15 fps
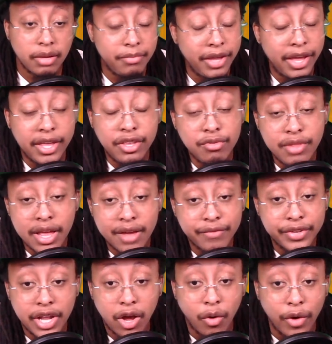I mean, you
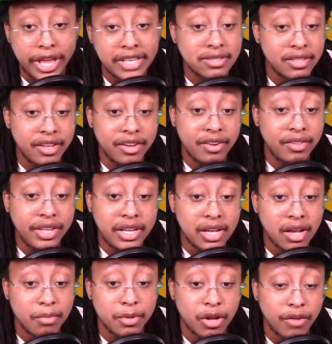never know. He's literally
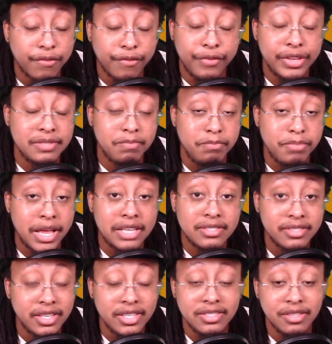coming off of his
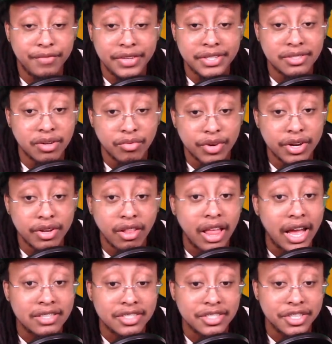best season of his career
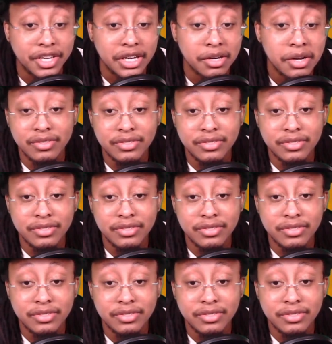last year.